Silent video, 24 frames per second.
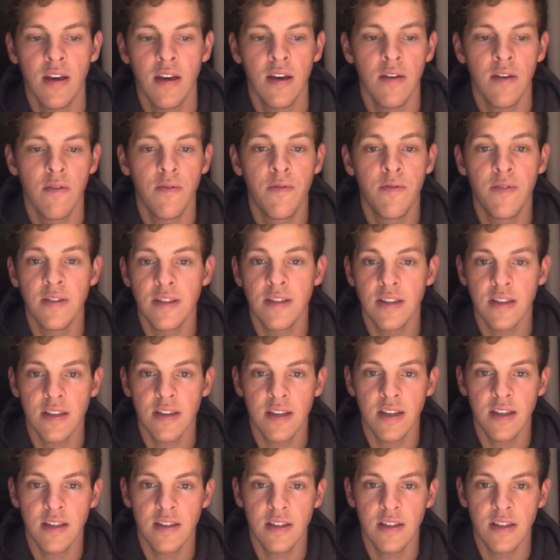
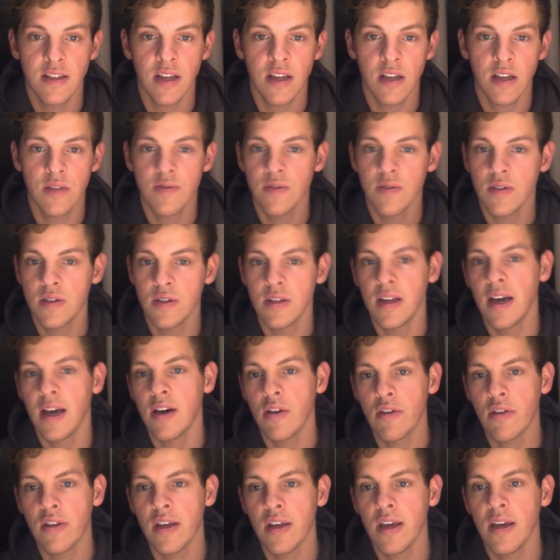physically successful and
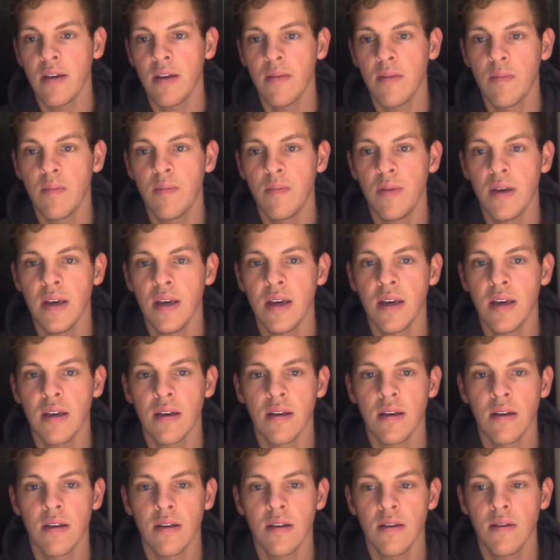healthy,
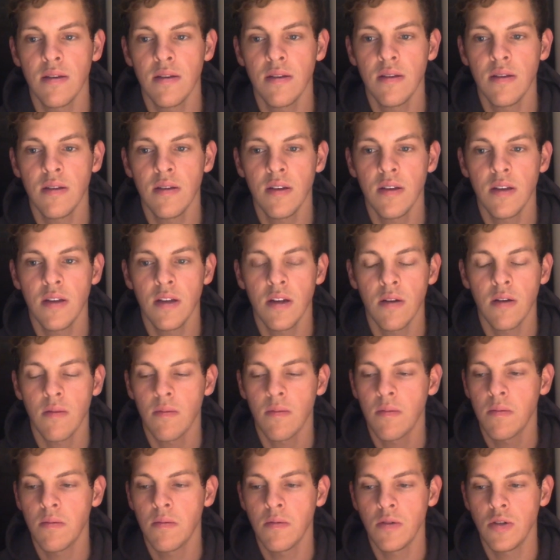being
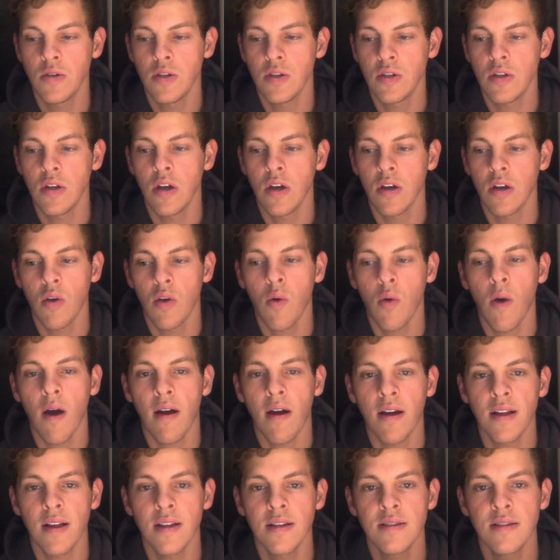just
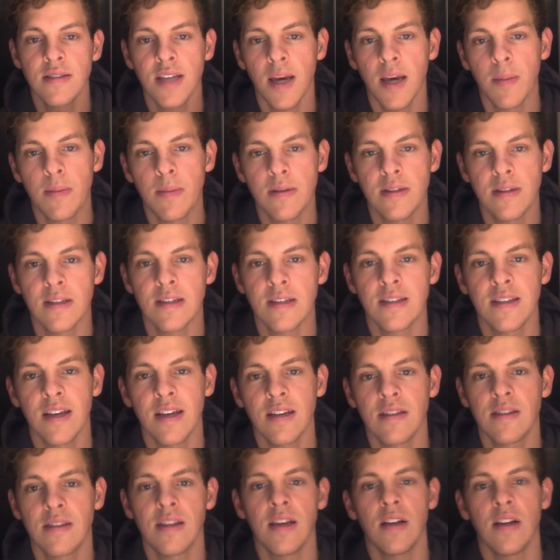acquiring the type of
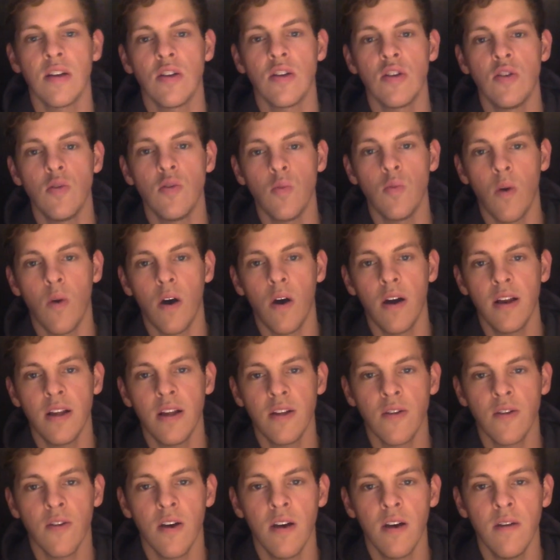success that you want in
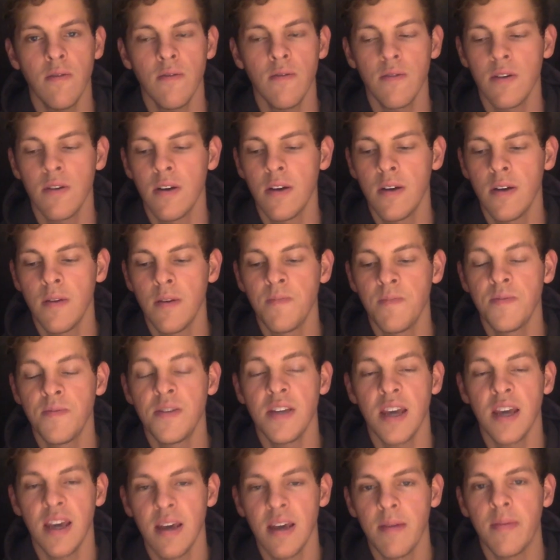your life. To
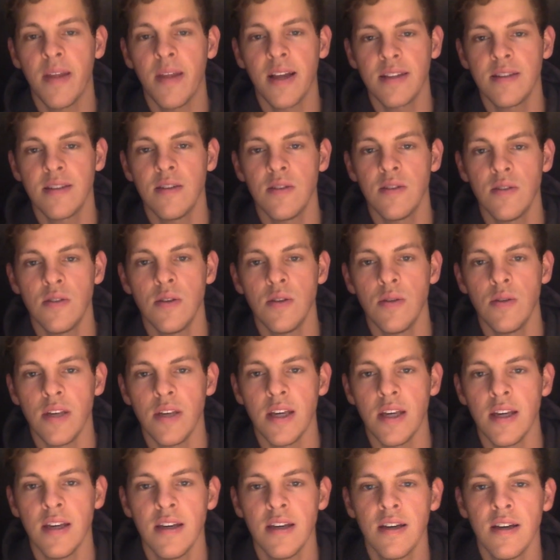him, that's his
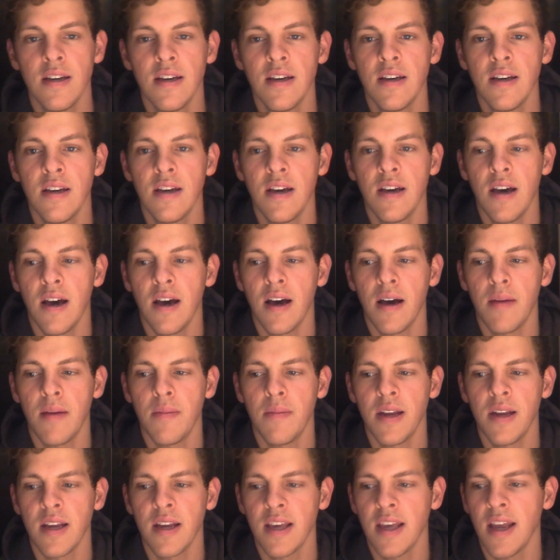duty.
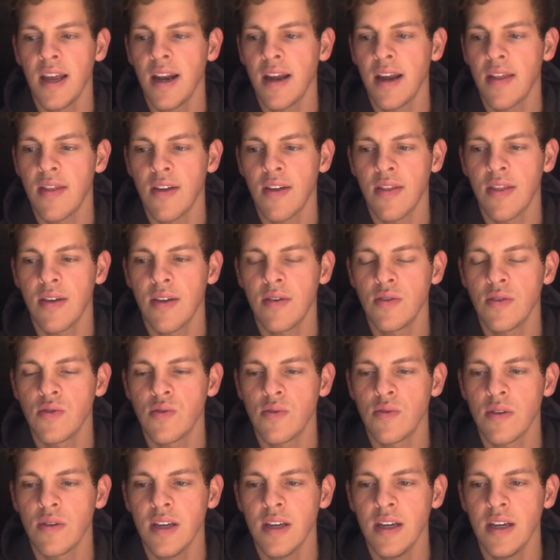And again, I thought that was
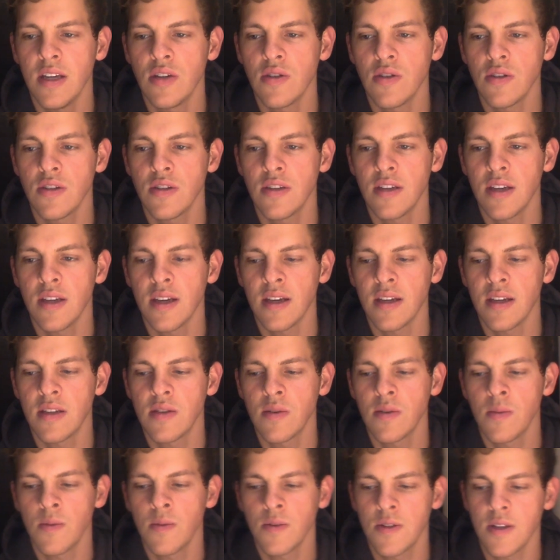really interesting. It's
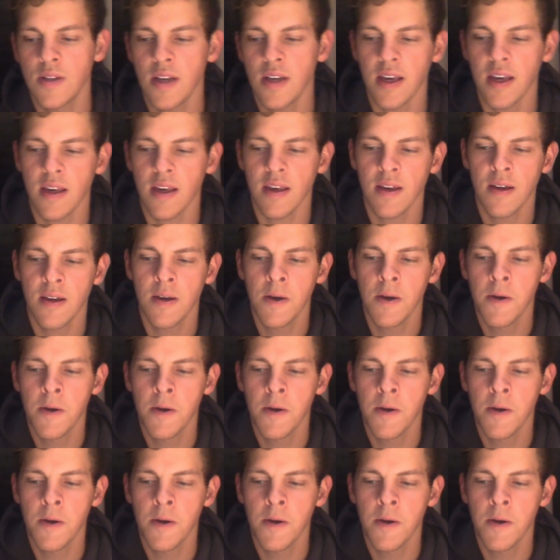almost like,